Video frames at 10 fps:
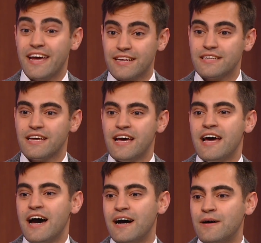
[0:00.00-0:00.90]
And,
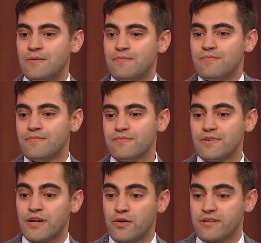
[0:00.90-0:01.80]

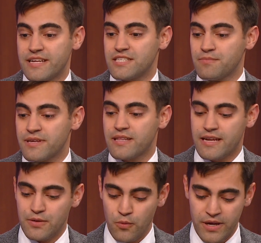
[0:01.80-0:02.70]
that's something
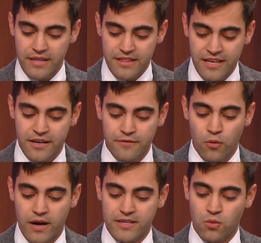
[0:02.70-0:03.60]
that we think of
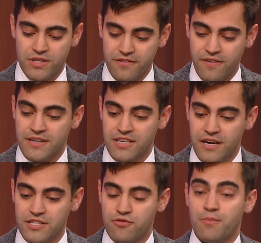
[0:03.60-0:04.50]
as what defines
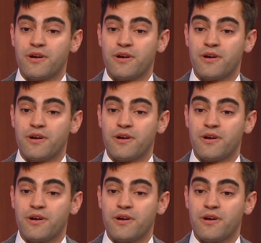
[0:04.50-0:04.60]
us from